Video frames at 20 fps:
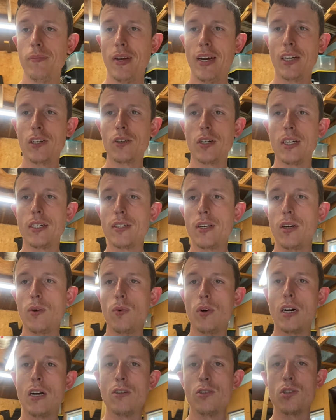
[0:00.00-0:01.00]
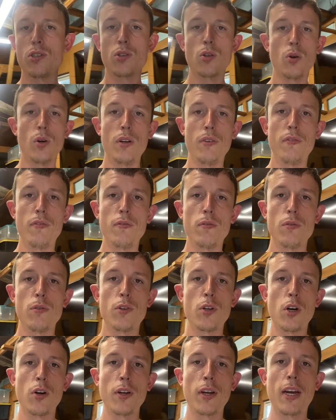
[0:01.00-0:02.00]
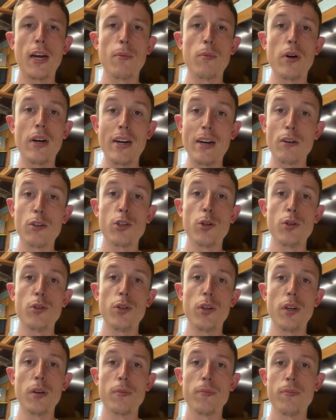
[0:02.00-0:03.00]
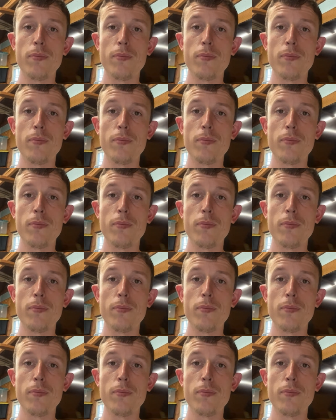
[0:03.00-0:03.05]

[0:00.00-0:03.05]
actually, I'll tell you what, I'll just throw and turn the camera around. I'll show it to you.